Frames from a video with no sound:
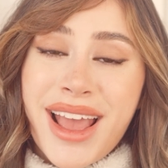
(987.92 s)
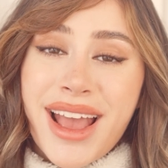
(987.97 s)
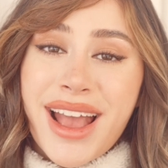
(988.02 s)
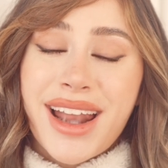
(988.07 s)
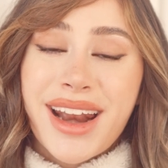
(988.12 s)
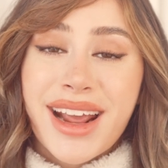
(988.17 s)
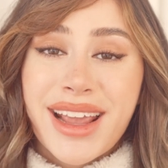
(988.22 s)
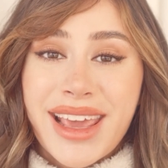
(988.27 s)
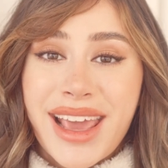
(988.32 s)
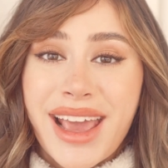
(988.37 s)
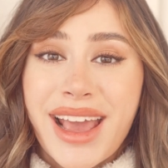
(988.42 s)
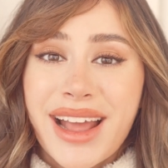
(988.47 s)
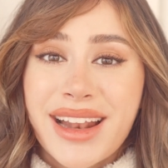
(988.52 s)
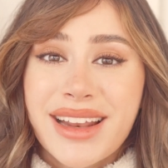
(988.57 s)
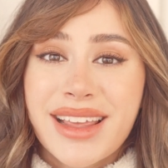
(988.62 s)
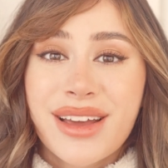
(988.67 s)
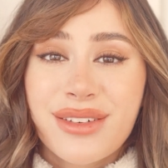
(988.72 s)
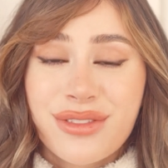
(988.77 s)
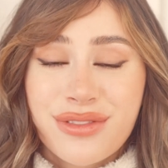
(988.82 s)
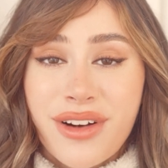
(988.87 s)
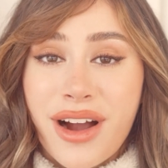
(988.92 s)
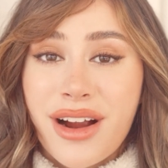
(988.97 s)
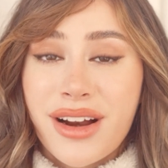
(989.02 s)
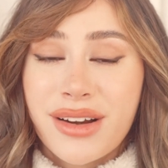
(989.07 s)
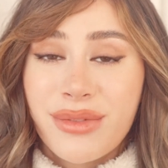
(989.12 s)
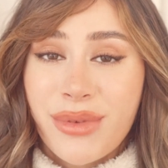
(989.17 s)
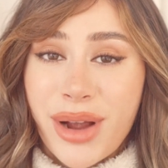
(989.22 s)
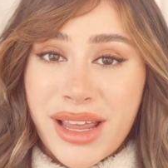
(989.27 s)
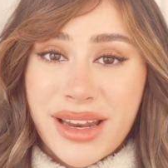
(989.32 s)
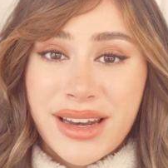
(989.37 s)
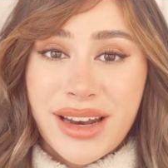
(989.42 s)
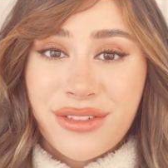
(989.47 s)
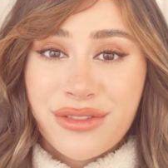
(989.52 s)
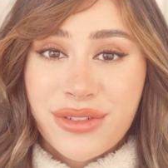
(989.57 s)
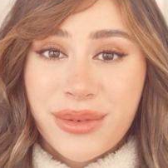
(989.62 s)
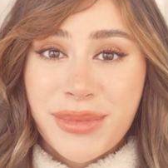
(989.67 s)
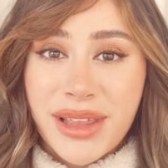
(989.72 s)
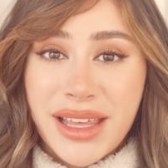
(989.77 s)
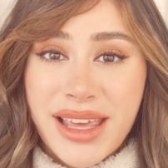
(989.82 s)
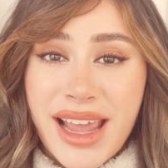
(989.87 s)
and I can't get far away enough
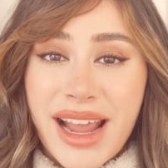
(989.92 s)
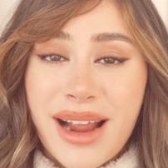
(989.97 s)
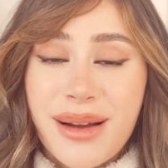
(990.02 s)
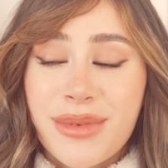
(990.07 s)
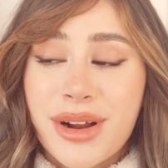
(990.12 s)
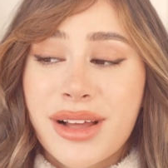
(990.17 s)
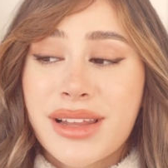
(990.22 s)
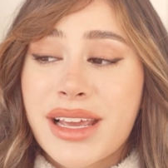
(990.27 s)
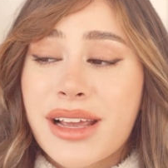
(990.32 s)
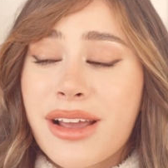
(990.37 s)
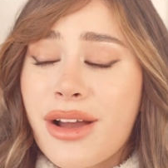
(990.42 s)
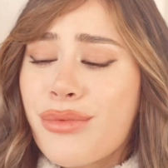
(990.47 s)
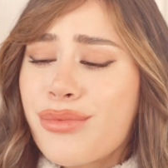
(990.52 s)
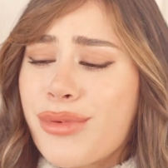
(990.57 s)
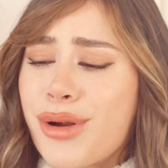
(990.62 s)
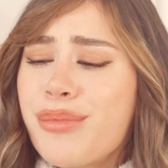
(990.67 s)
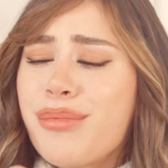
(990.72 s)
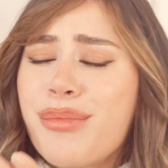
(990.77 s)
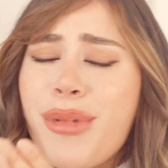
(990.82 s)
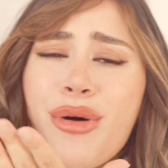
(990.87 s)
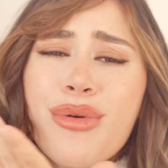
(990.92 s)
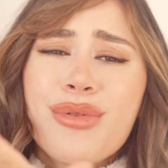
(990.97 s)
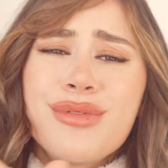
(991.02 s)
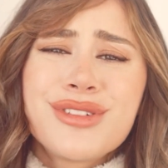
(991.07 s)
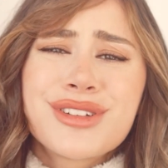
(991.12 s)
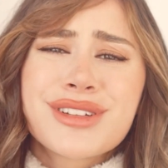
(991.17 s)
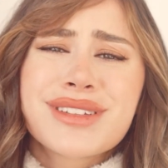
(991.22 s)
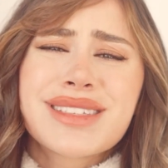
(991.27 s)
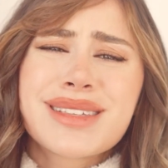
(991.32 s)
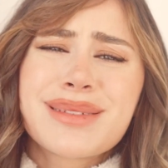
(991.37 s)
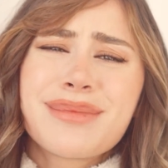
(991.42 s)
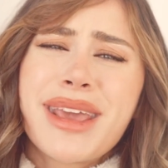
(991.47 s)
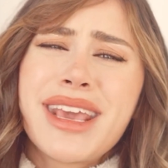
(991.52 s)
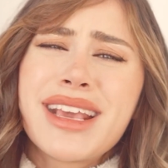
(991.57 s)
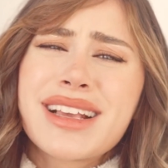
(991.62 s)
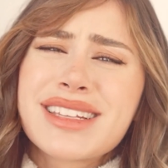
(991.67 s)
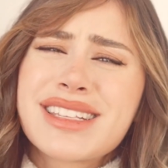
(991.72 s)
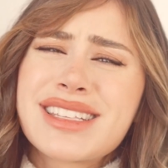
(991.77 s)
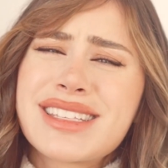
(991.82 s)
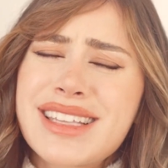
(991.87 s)
from the camera. Like, a remote just
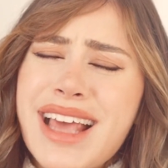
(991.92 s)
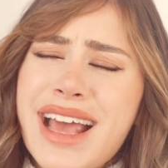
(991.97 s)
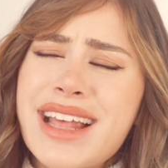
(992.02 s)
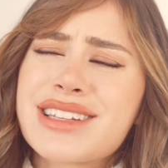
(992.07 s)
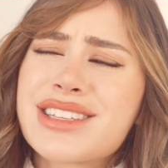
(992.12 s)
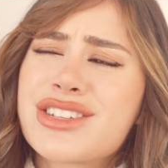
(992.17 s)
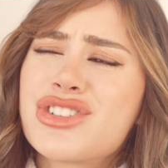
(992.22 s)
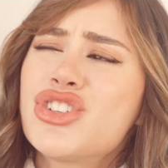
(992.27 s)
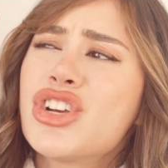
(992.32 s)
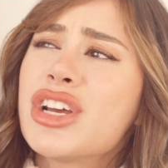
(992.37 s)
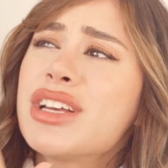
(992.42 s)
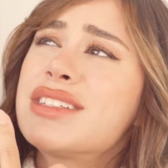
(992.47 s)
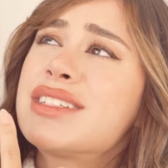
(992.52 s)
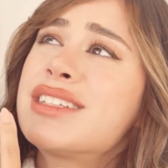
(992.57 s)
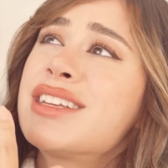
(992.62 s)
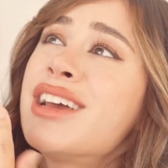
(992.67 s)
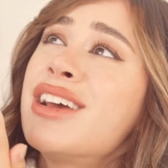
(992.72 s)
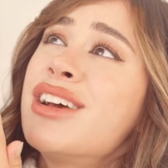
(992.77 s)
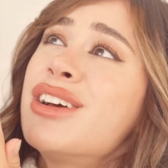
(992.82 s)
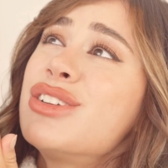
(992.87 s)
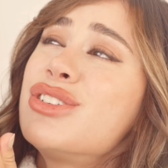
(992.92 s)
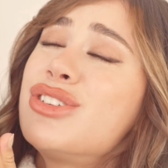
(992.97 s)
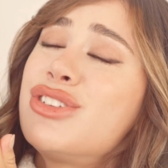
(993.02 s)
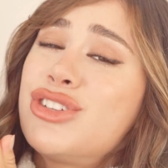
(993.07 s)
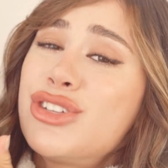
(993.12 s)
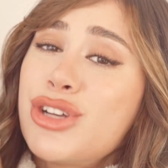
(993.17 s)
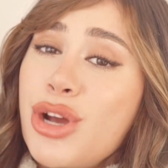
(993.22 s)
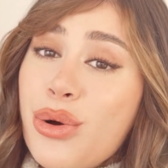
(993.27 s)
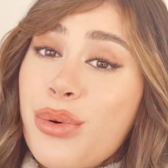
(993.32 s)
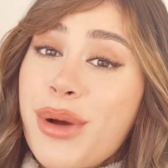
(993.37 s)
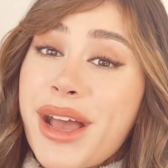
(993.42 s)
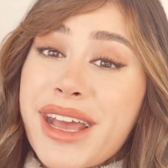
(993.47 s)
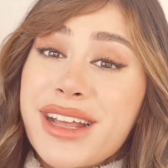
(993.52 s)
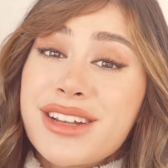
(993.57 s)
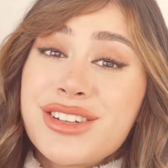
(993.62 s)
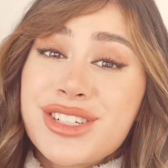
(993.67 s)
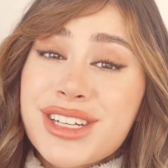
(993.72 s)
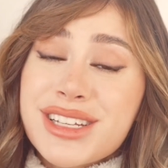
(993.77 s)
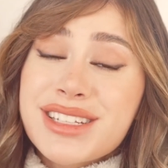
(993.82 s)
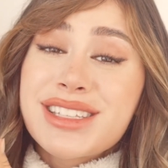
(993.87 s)
makes sense. Just do
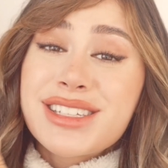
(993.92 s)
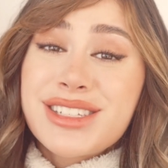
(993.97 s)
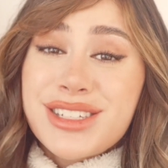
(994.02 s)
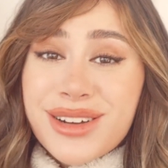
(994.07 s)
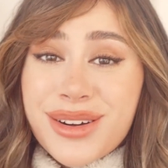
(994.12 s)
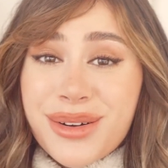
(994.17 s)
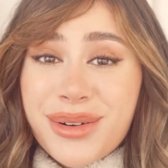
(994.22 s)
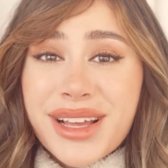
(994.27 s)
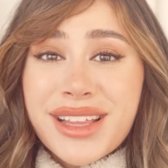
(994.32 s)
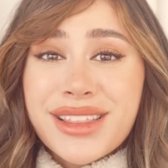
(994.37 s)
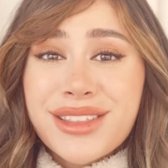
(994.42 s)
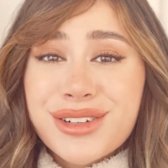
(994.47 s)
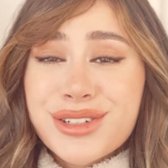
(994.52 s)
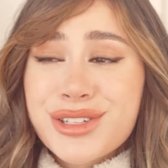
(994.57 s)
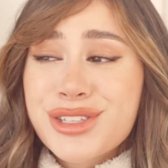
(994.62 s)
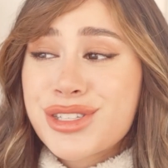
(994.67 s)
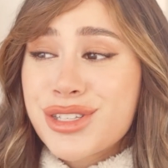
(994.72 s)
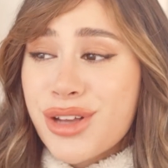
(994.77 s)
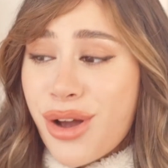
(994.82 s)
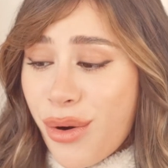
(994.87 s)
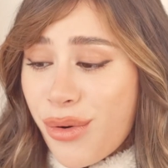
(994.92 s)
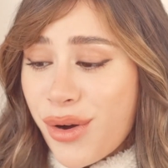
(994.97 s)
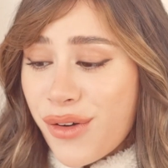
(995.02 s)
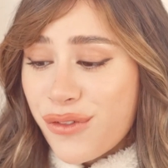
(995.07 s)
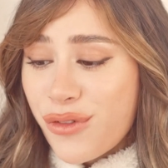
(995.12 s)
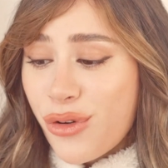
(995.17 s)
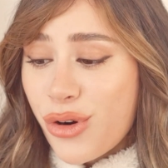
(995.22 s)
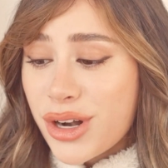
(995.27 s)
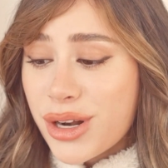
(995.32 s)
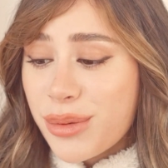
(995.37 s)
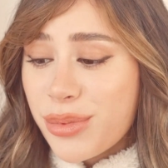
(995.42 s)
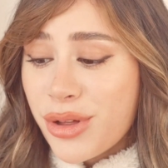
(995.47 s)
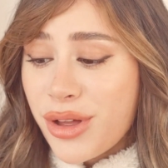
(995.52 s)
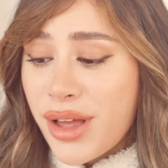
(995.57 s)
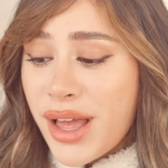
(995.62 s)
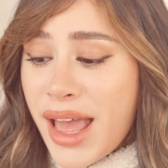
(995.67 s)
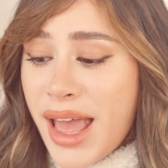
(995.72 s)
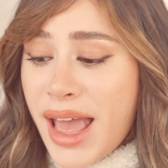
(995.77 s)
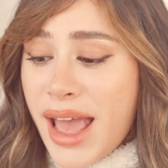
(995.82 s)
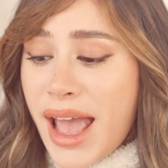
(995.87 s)
it. Just do it. They're so
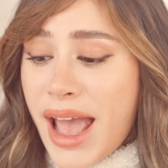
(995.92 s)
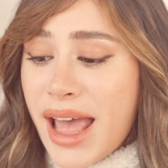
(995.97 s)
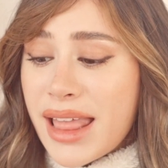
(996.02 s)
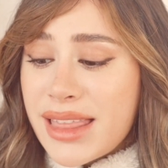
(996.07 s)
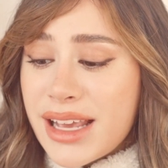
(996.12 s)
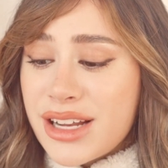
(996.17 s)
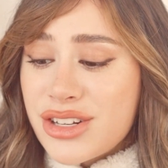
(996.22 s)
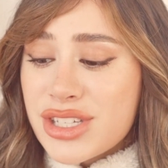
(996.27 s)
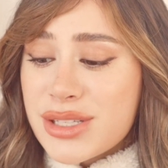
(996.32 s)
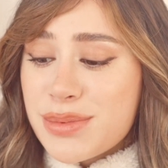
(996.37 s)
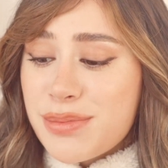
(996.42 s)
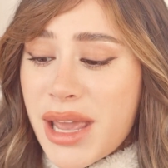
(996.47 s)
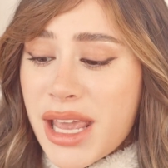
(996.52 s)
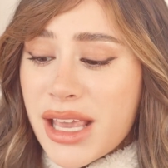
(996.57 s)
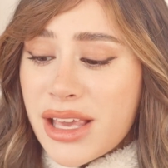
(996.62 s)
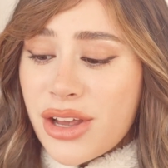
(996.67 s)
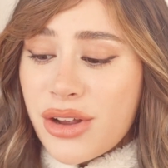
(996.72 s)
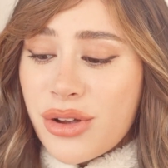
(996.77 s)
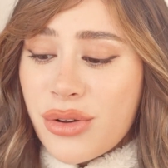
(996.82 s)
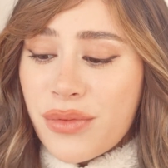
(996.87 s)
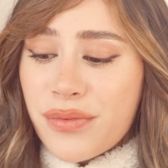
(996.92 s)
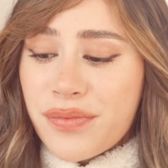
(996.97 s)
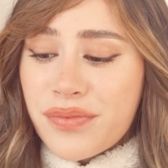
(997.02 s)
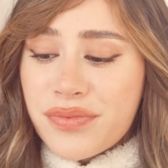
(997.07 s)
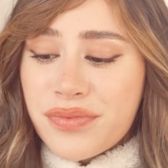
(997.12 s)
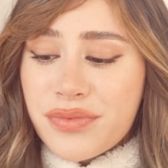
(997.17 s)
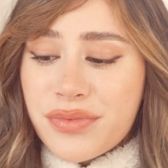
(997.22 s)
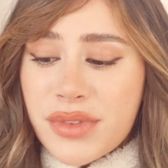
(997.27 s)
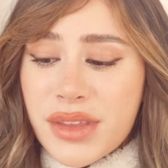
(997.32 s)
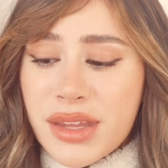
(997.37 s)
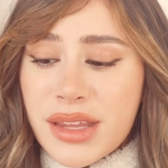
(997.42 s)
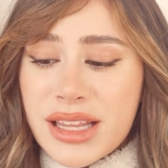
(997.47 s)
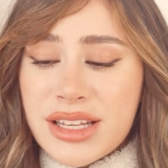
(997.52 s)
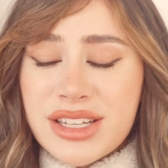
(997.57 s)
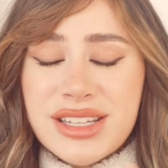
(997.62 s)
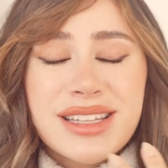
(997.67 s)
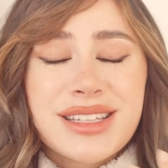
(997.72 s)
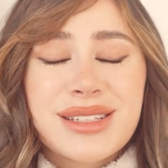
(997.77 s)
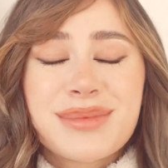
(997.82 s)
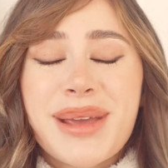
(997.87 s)
affordable, and they just make
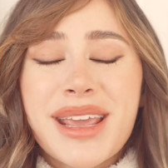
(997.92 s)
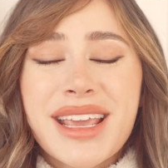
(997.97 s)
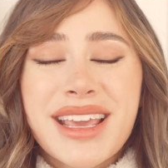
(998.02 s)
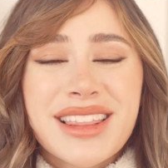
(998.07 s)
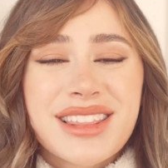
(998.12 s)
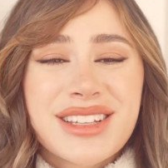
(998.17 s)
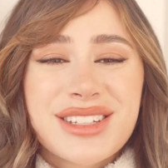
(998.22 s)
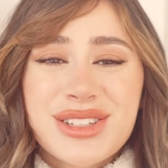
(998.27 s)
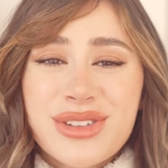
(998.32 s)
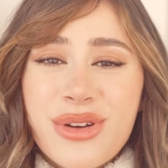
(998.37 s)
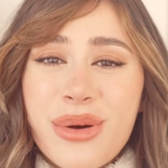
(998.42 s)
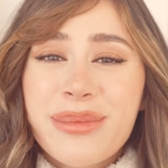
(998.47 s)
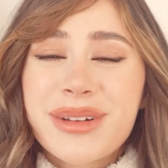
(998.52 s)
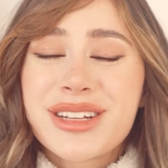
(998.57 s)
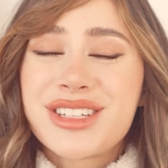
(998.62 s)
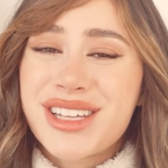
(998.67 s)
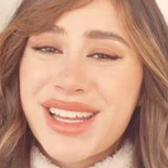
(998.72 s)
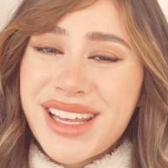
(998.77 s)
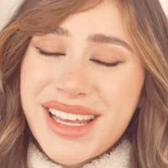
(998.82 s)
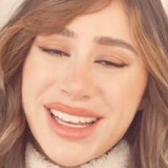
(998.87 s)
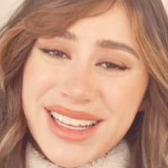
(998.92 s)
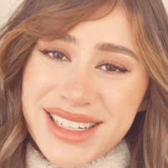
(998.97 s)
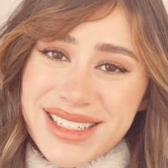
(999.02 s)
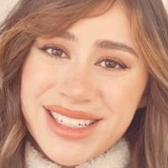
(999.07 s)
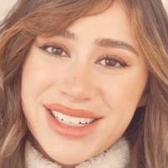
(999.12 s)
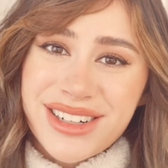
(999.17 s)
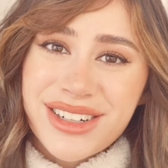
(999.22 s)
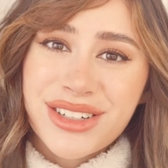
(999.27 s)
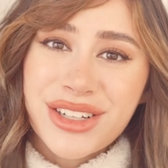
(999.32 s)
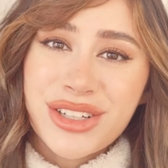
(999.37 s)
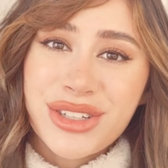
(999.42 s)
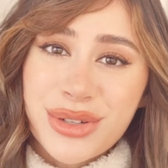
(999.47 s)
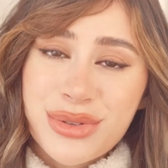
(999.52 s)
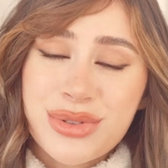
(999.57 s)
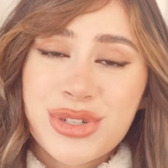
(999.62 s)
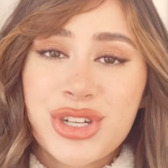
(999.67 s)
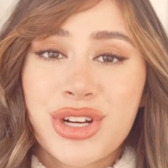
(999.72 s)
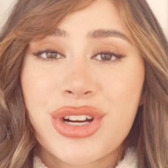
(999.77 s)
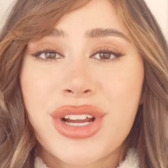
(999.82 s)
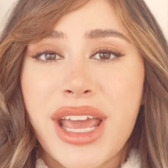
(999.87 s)
it so much easier to
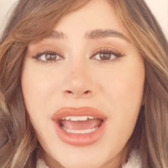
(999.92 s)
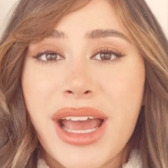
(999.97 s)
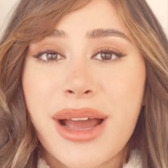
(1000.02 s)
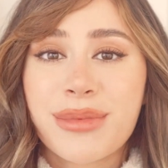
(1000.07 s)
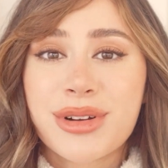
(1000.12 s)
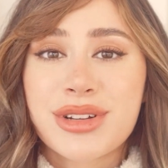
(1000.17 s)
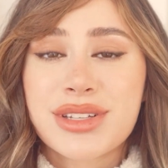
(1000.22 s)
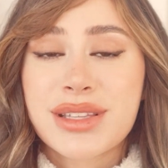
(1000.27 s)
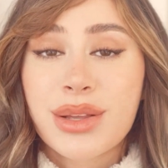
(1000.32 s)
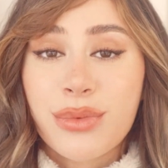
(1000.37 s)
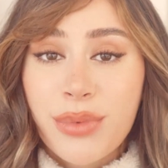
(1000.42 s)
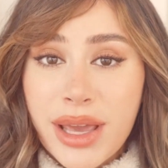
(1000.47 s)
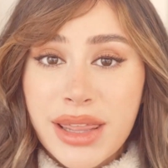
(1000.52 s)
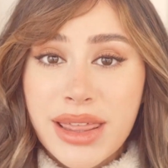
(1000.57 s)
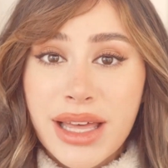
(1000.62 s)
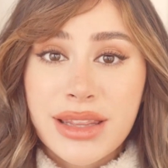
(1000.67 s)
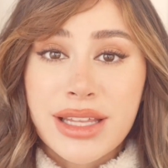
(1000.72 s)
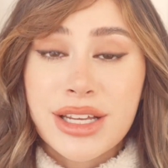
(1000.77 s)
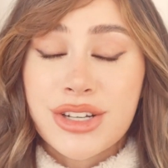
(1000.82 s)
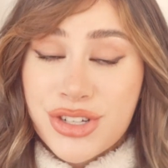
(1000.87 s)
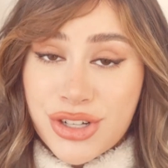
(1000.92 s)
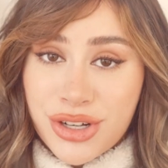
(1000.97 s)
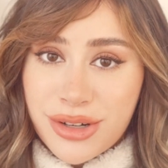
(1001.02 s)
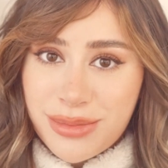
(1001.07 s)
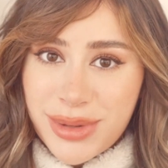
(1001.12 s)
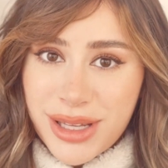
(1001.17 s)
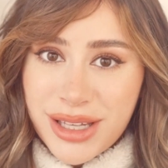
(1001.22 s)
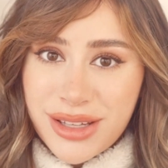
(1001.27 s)
use your cameras the way that they should be